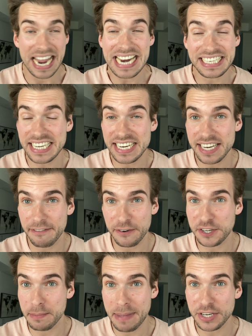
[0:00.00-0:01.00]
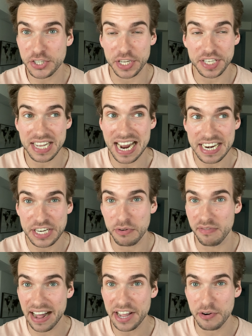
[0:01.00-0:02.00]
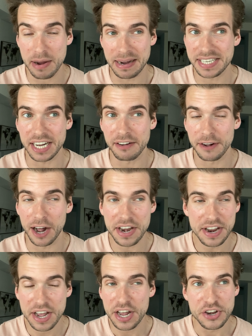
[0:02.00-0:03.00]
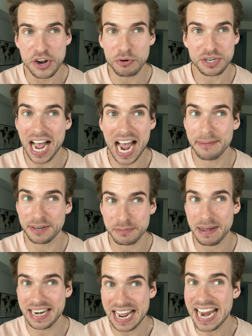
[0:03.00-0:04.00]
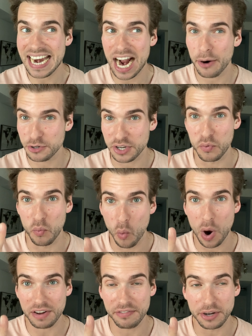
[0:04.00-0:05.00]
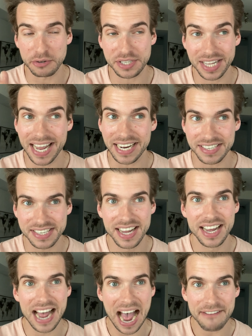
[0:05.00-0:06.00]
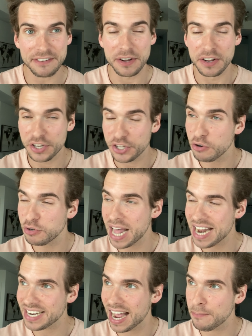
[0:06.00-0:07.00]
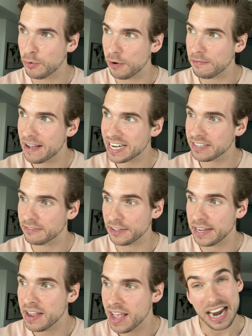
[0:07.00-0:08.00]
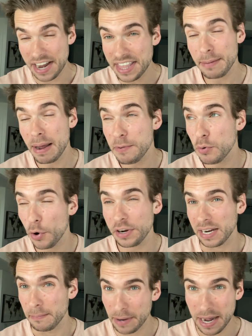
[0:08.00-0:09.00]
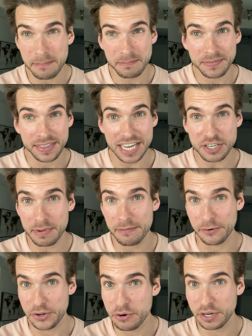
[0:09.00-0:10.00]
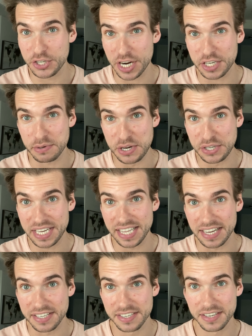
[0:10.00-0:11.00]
18 different dimensions that I need to evaluate myself on, no time to spend eight hours on one of those things, I have to use that time more effectively. And I think it might be working, but that's gonna be for you to judge when you see this.